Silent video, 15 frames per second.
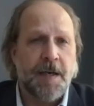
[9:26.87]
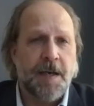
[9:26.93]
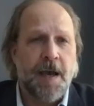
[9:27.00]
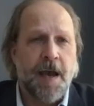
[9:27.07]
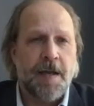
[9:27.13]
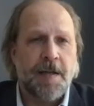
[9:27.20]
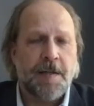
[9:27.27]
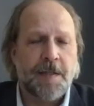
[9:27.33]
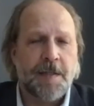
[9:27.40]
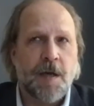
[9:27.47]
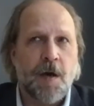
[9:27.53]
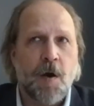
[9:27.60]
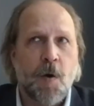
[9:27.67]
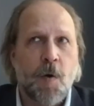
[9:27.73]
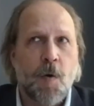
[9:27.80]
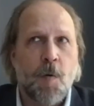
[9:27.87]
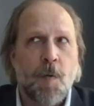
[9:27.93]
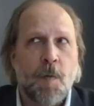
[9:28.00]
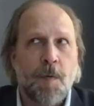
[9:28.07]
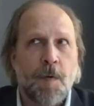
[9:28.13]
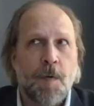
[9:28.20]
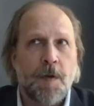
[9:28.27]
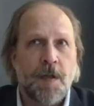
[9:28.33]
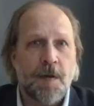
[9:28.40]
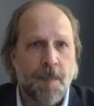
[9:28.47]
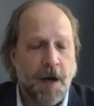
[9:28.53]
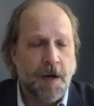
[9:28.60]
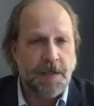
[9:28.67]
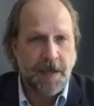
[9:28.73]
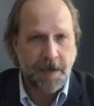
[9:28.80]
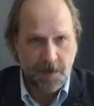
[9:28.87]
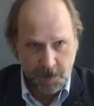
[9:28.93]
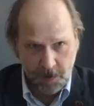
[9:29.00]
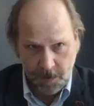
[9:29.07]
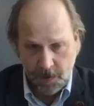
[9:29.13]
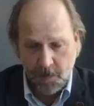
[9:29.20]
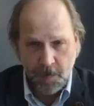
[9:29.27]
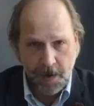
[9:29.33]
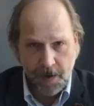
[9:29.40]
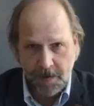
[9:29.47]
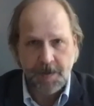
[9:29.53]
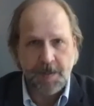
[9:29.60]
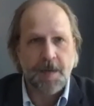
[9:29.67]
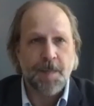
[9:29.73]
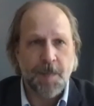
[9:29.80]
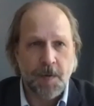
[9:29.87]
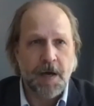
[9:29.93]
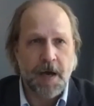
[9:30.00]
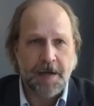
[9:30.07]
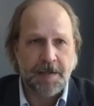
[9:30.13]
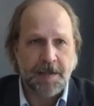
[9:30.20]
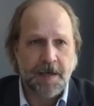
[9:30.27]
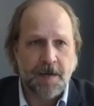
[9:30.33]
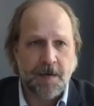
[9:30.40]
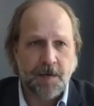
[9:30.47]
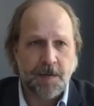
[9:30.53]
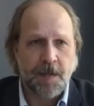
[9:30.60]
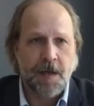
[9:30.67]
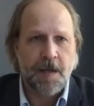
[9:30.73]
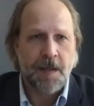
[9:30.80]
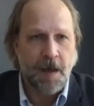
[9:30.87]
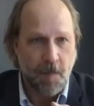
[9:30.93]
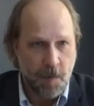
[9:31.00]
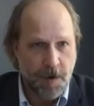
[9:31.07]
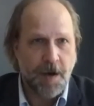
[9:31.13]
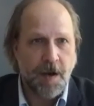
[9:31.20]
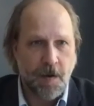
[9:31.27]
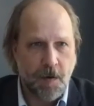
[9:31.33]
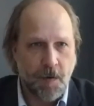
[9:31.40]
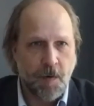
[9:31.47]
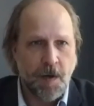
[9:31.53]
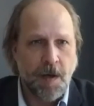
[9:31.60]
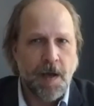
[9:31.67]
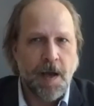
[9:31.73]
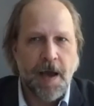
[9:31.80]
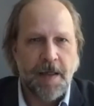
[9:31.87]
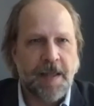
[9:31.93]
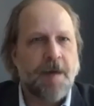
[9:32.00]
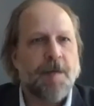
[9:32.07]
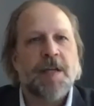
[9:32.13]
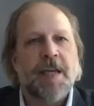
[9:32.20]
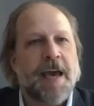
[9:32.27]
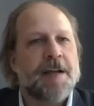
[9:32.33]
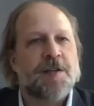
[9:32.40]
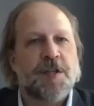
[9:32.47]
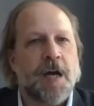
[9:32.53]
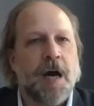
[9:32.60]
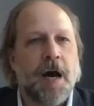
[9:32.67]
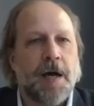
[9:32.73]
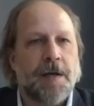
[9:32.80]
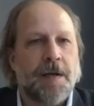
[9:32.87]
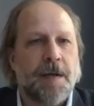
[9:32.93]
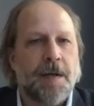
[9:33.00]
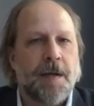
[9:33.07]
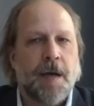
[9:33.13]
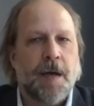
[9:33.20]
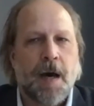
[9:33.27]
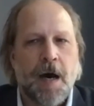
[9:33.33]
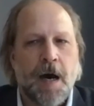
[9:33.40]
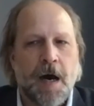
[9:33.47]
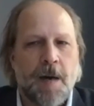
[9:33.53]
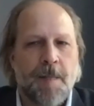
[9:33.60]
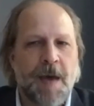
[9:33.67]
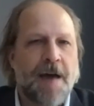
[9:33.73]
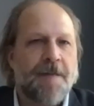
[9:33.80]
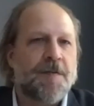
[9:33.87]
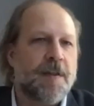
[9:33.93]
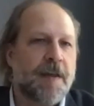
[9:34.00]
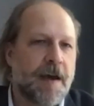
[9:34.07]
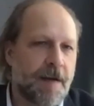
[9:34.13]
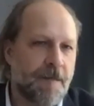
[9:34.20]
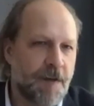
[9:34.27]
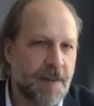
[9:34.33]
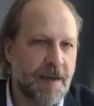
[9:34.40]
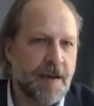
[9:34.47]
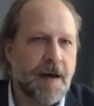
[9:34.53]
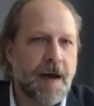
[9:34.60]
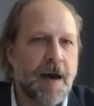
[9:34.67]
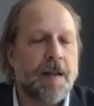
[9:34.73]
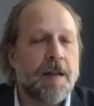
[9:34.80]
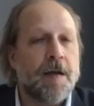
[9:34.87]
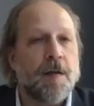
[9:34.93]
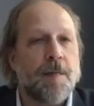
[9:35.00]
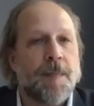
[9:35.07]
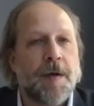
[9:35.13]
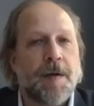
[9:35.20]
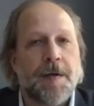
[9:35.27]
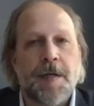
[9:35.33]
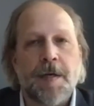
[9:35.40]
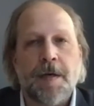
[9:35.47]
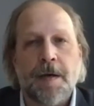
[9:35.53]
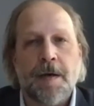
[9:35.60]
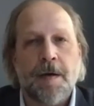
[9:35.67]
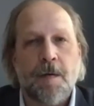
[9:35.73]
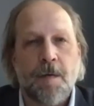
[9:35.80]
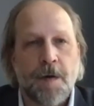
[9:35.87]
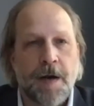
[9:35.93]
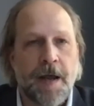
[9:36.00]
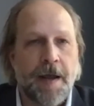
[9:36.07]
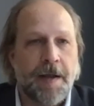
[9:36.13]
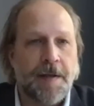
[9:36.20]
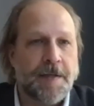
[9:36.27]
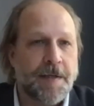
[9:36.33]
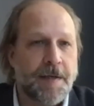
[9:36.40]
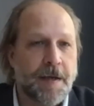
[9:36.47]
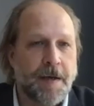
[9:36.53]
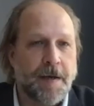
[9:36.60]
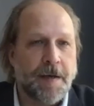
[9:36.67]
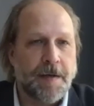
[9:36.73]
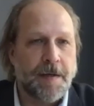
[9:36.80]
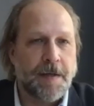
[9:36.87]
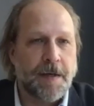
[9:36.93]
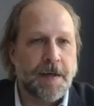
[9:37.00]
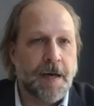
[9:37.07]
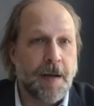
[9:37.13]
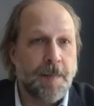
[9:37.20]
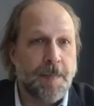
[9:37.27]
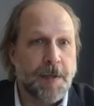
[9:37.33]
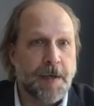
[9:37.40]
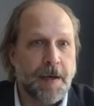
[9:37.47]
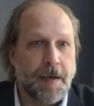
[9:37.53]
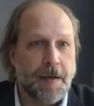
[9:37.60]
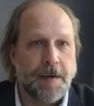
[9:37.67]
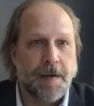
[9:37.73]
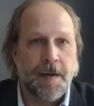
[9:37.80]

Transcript: And so the bartenders could create simple cocktails that were new and they would catch on. After that, everything got a little bit ornate and complicated.